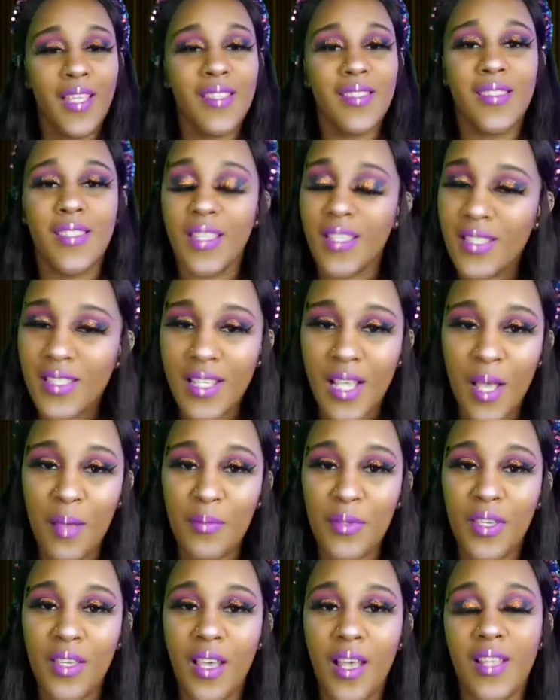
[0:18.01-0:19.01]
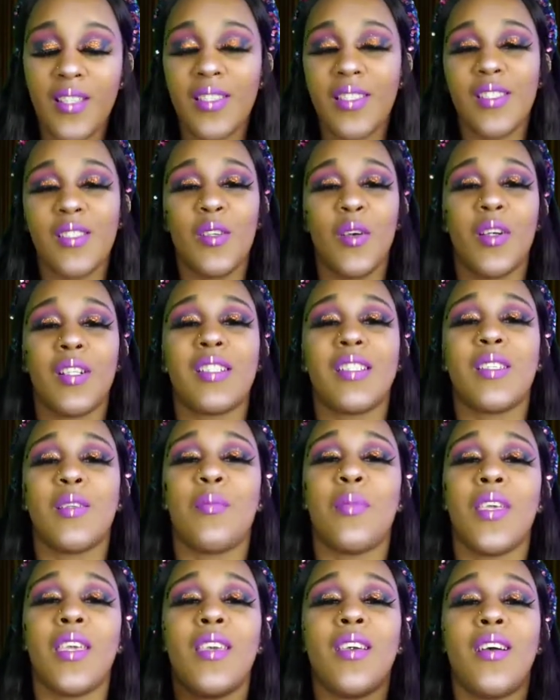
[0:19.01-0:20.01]
This time you guys is going to
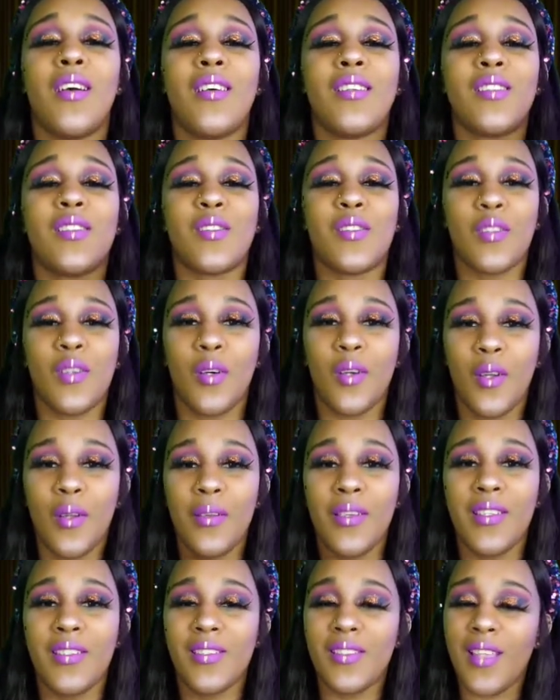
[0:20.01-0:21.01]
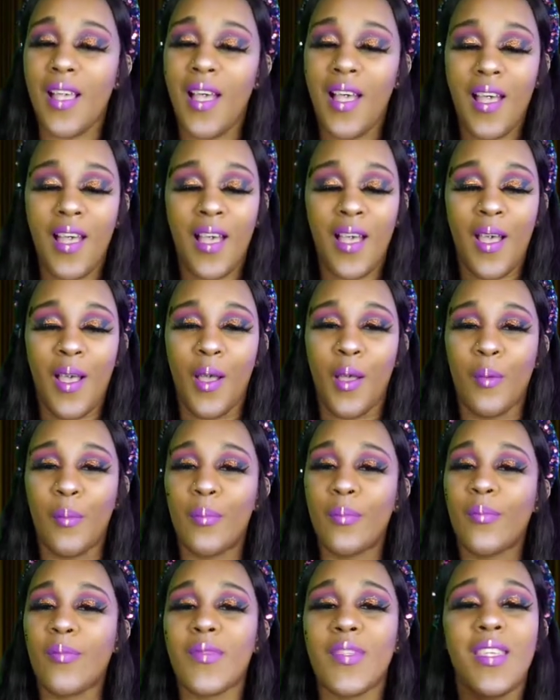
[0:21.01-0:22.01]
be a story time.